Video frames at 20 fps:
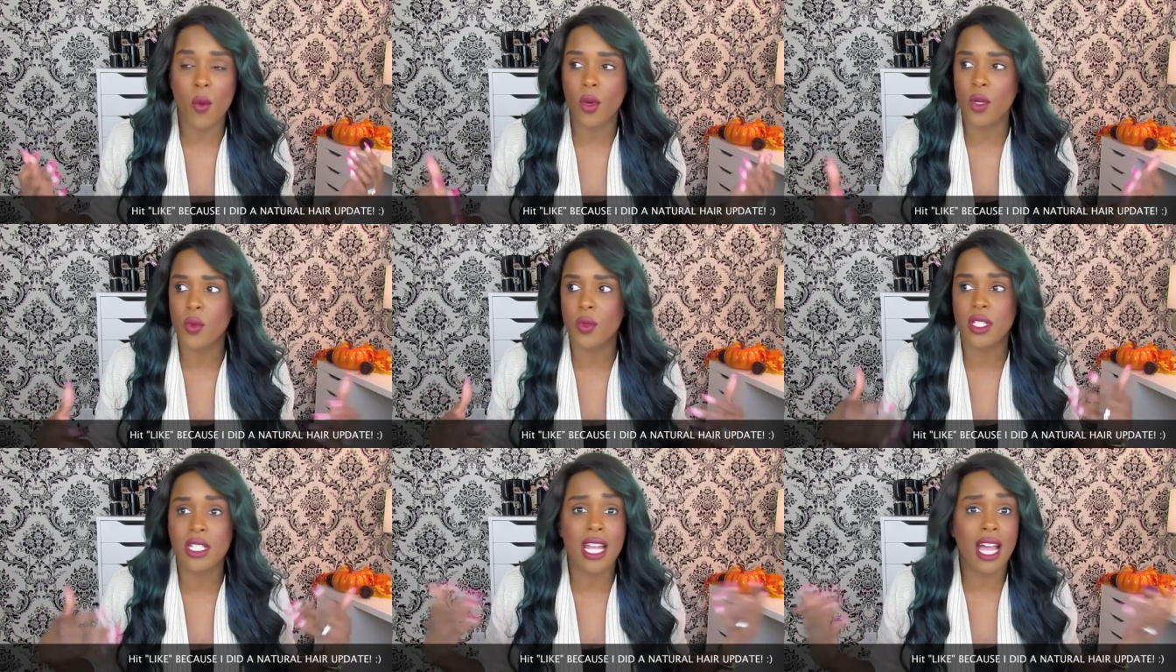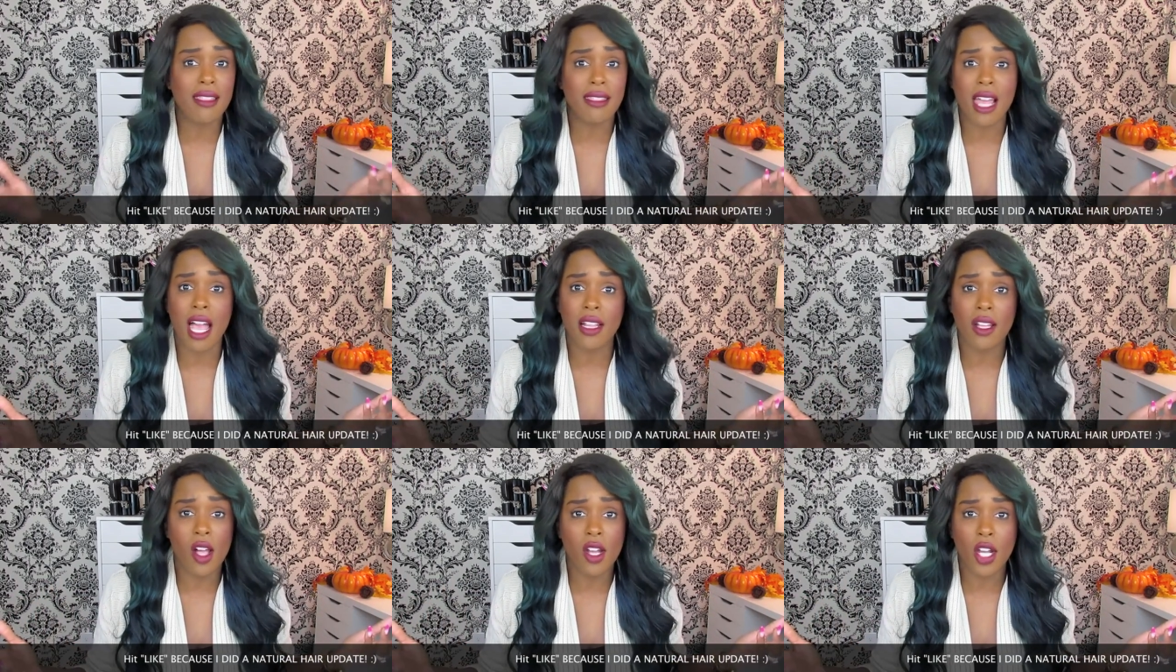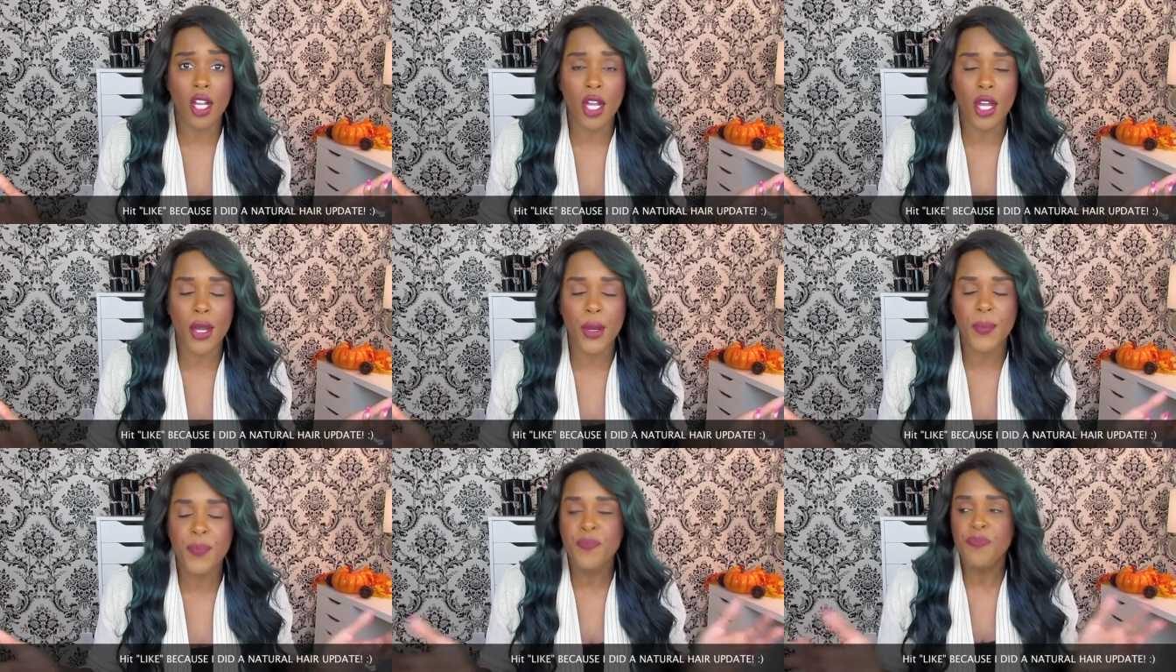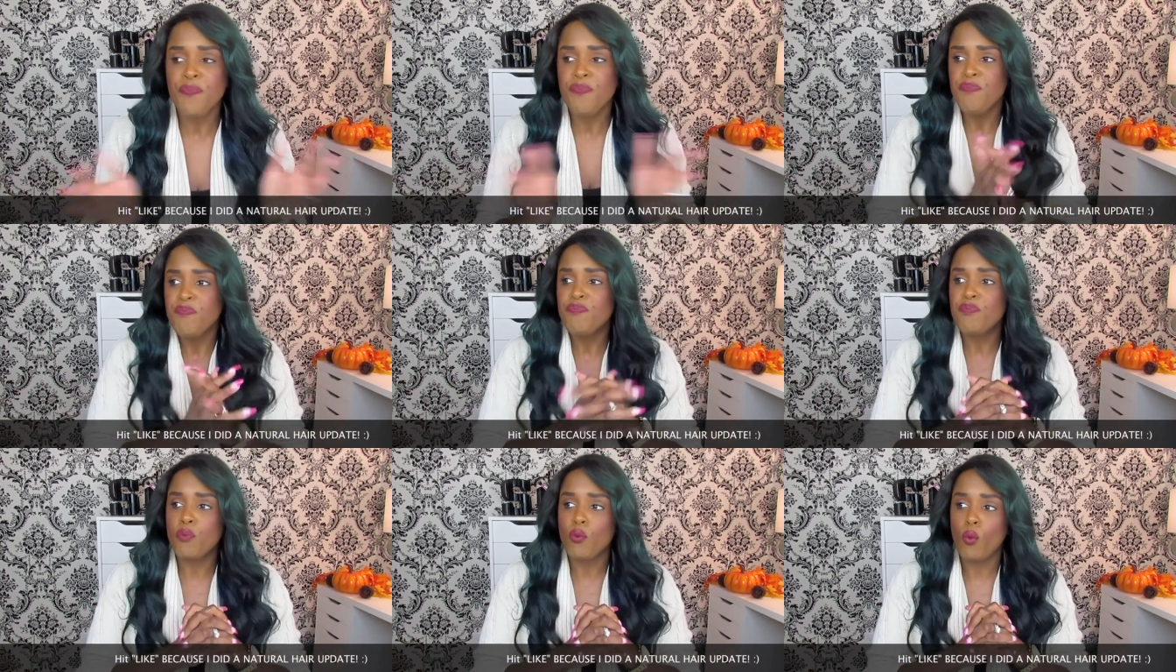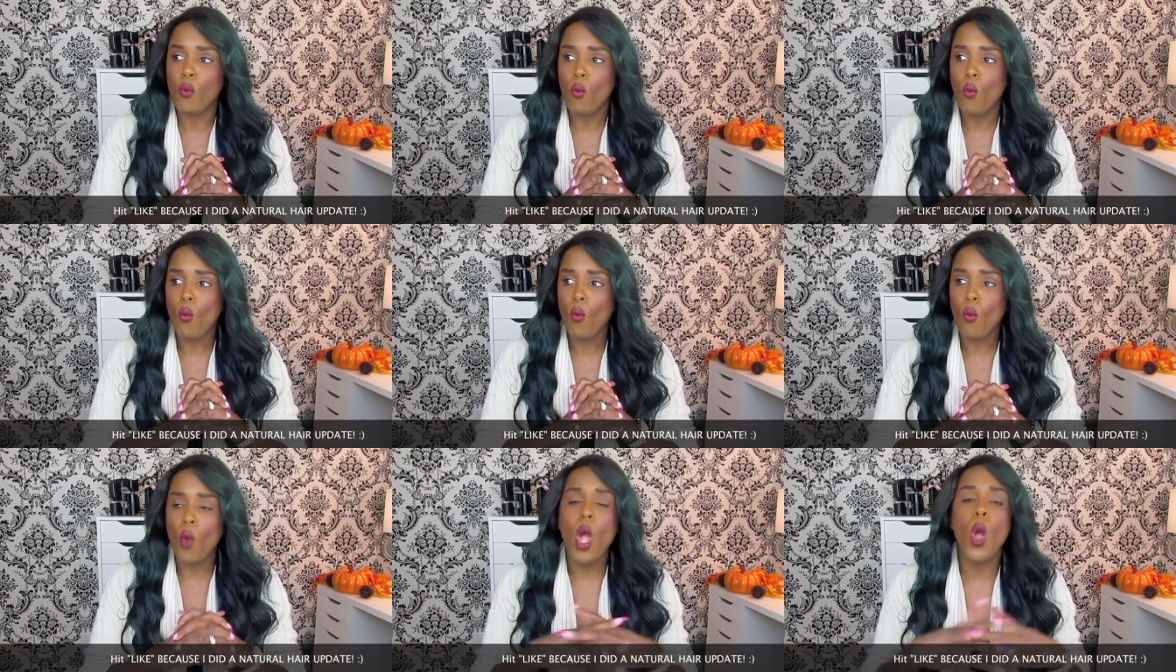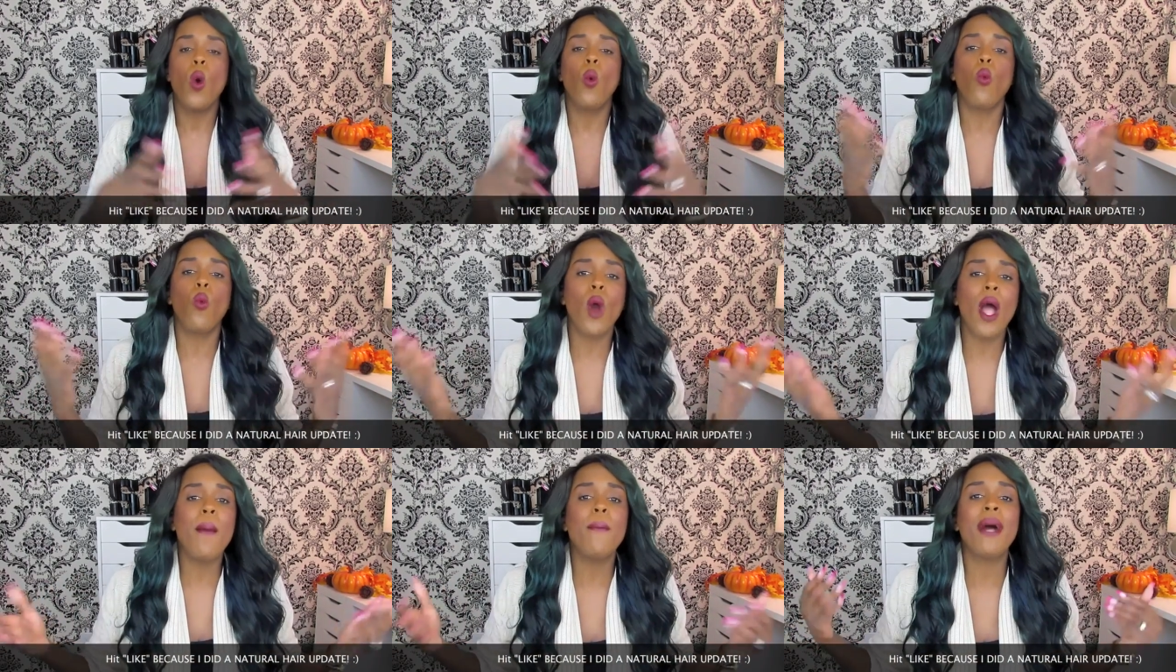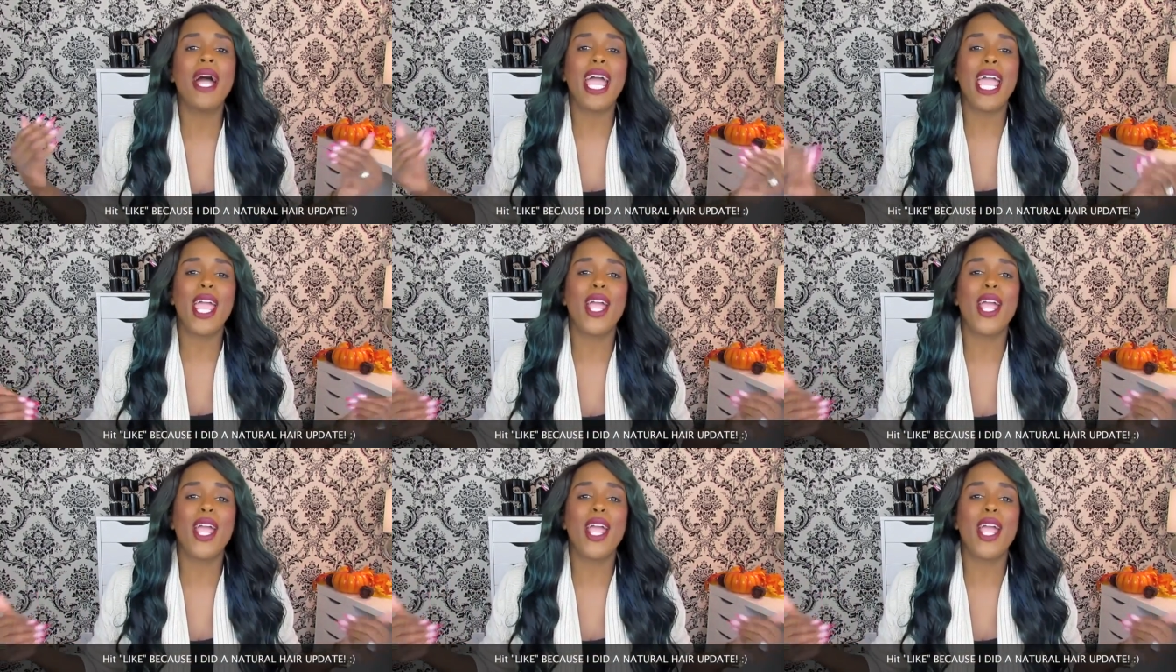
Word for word: which was not that long ago, what my